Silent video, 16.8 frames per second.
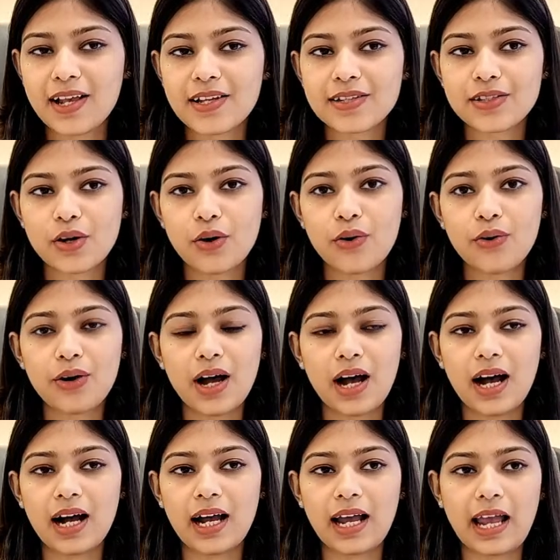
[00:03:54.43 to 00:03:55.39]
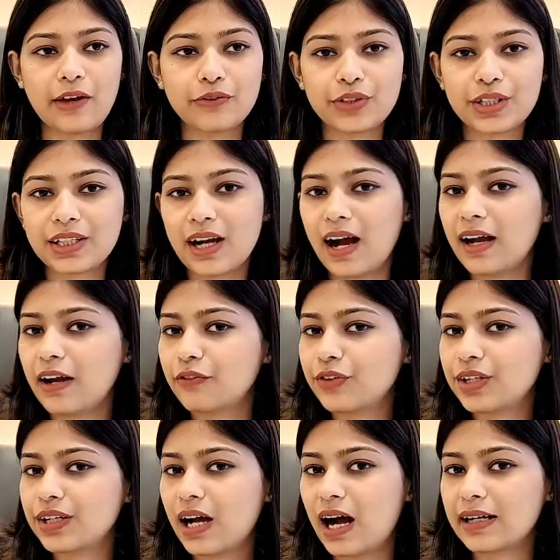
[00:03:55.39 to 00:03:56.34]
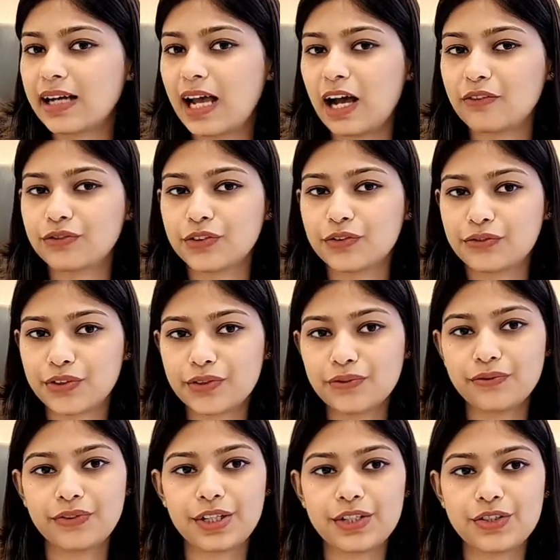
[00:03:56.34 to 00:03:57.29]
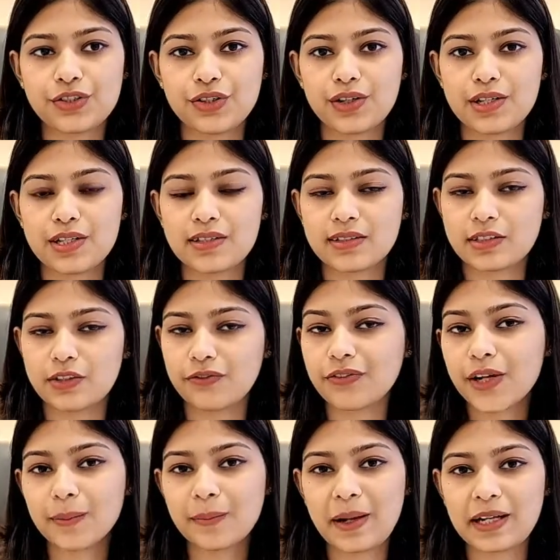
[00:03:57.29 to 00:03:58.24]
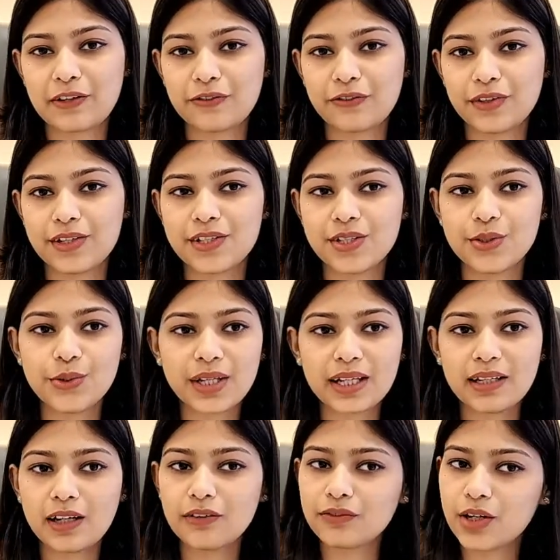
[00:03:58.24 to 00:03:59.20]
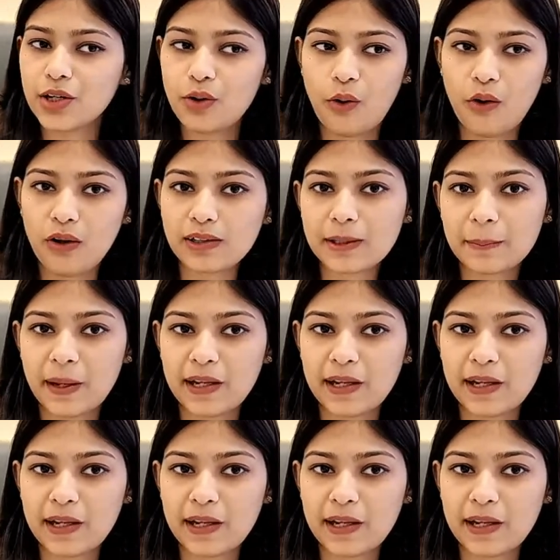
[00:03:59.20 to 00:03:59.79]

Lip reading: So every card have different features, different benefits. You can avail all the